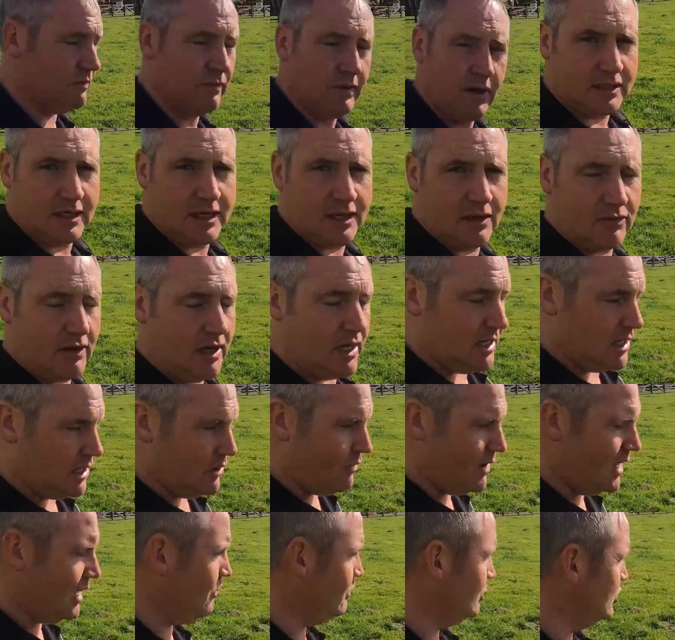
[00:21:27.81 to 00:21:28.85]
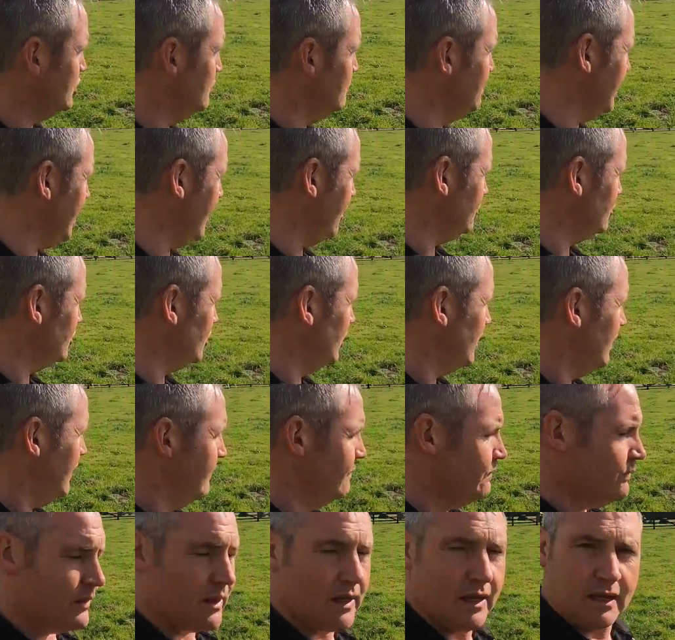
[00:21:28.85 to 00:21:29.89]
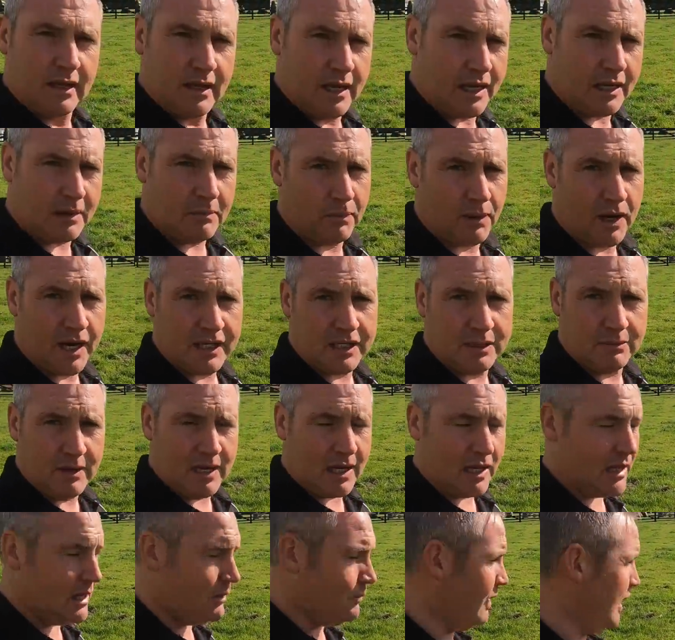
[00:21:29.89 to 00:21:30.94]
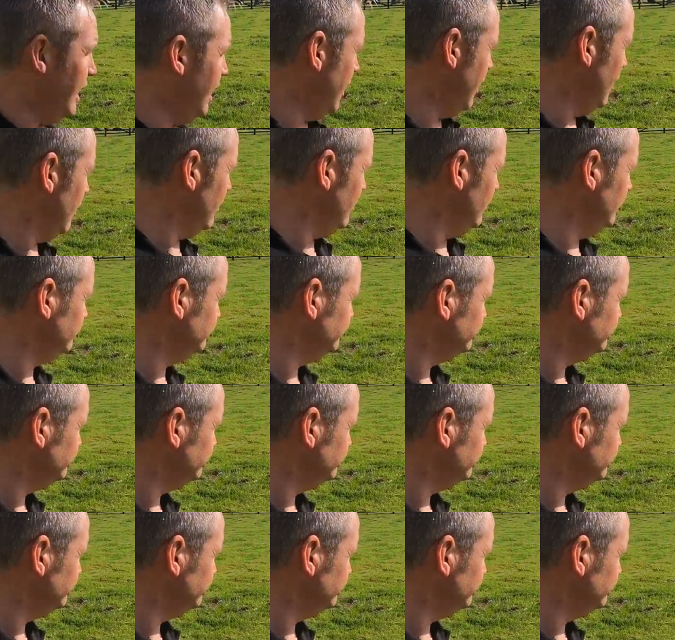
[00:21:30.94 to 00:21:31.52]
Seen her eating away when she'd be out, eating plenty of meal in the parlour,